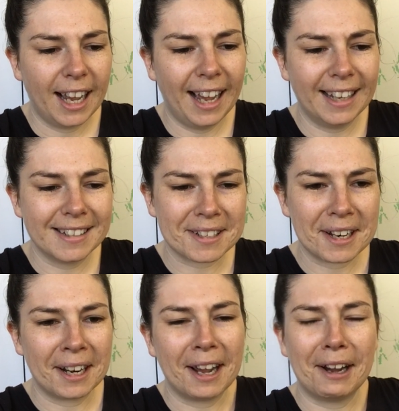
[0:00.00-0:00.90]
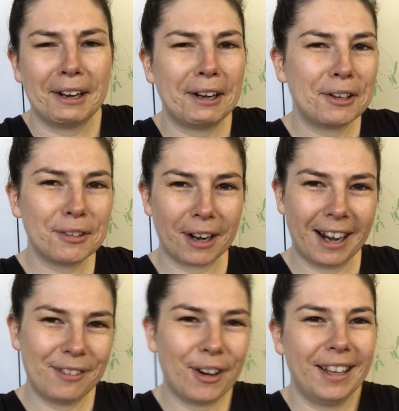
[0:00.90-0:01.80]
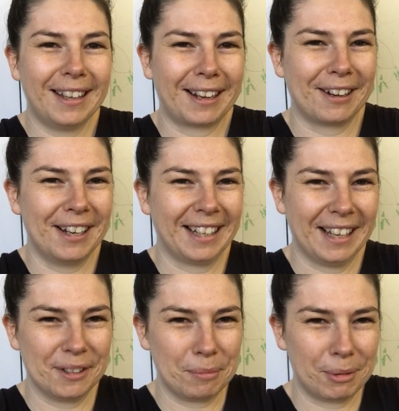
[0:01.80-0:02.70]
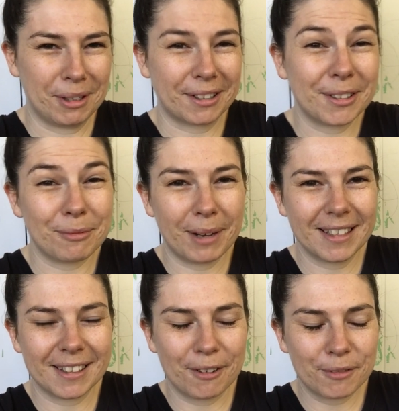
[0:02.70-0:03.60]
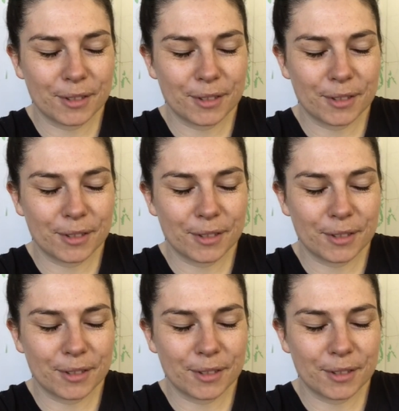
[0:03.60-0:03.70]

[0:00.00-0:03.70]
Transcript: I find that kind of counterproductive myself.